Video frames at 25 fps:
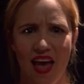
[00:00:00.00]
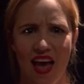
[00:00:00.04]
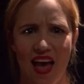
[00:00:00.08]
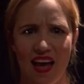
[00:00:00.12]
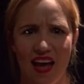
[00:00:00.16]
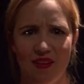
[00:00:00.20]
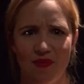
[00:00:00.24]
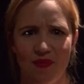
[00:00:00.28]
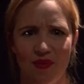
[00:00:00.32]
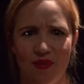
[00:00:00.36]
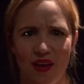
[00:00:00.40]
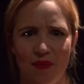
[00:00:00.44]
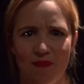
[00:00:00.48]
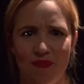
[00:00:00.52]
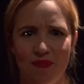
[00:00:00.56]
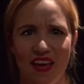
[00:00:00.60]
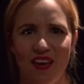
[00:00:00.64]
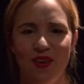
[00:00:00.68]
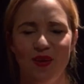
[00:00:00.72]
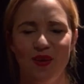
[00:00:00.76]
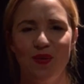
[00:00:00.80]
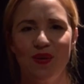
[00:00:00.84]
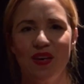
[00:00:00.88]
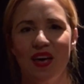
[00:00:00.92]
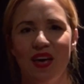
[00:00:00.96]
and
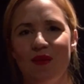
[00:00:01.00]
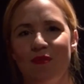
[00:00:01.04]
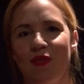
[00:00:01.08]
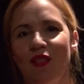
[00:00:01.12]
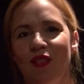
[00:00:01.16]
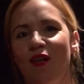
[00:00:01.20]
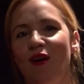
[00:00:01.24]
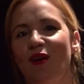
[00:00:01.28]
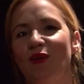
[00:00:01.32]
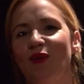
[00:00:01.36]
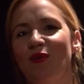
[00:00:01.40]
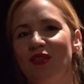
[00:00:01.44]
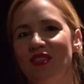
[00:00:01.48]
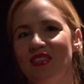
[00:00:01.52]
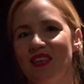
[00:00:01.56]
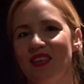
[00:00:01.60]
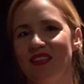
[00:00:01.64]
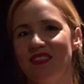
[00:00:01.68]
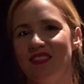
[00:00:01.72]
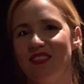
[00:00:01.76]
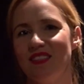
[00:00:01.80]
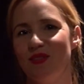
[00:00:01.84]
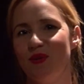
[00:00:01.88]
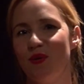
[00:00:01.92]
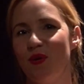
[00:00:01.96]
make you come along with
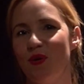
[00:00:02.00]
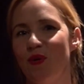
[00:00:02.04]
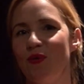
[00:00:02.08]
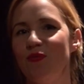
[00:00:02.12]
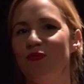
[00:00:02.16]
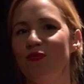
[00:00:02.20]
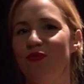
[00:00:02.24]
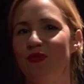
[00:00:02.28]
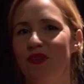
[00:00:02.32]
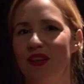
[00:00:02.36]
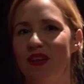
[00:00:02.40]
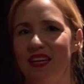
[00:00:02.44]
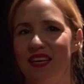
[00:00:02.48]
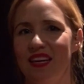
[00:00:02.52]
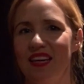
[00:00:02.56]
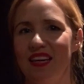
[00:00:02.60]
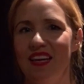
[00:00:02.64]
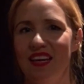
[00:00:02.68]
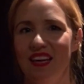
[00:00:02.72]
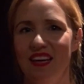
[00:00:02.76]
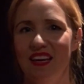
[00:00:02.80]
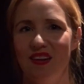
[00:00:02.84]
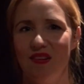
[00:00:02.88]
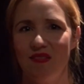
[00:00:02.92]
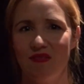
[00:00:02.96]
us and hopefully
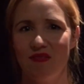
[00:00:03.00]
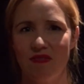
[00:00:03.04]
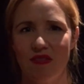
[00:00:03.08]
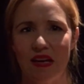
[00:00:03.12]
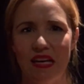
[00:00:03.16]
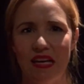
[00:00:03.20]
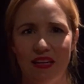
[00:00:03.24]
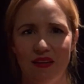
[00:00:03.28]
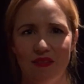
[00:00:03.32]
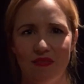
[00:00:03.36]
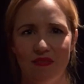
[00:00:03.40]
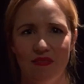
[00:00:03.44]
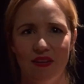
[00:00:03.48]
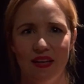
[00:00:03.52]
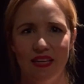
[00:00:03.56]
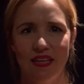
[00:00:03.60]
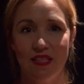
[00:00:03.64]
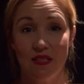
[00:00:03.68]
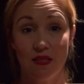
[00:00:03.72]
really, really